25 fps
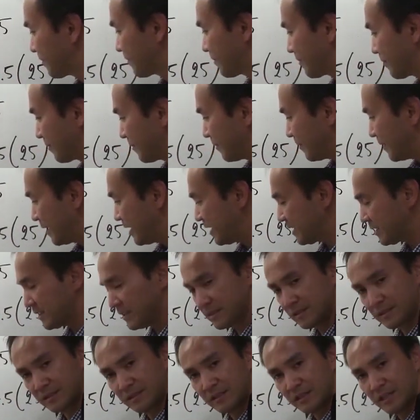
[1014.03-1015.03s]

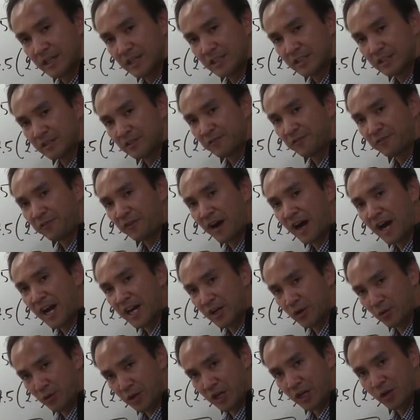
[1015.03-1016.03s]
this is the
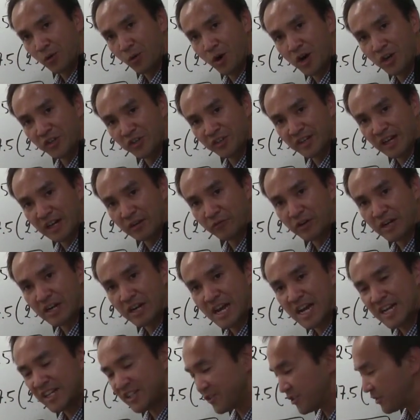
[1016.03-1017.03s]
final equation that
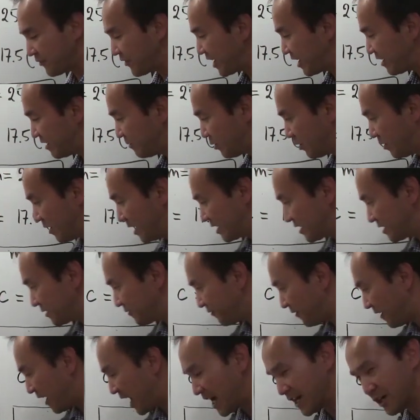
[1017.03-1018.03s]
relates the variable. It's the
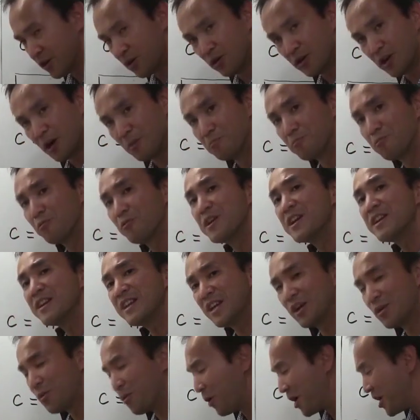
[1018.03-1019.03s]
final complete
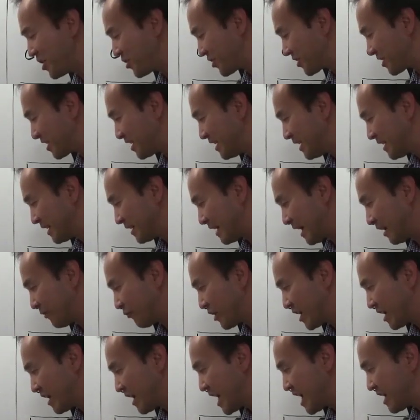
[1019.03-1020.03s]
equation that
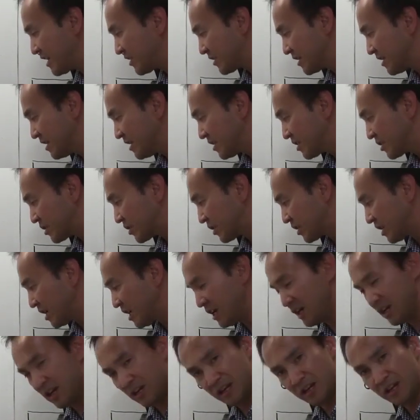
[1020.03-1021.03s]
relates
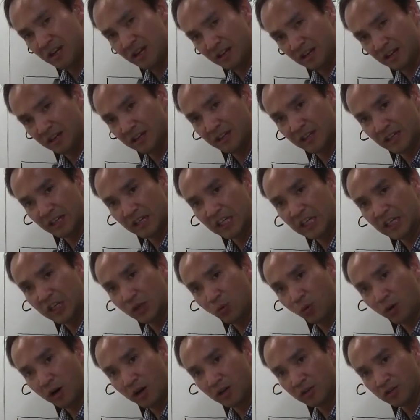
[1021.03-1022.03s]
c
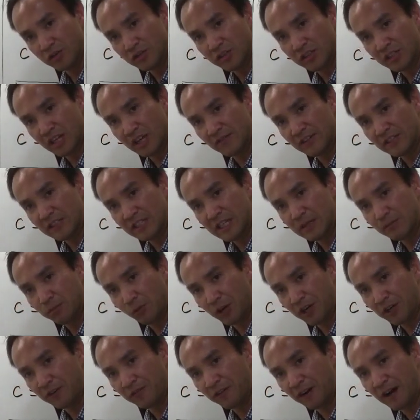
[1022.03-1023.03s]
equals
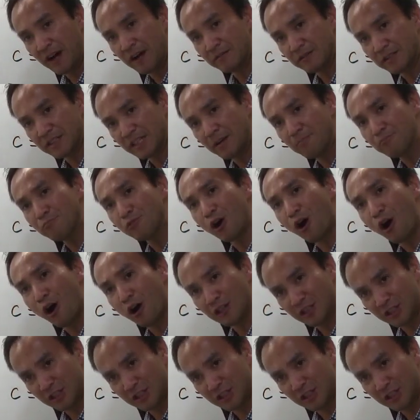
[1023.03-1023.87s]
17.5, some constant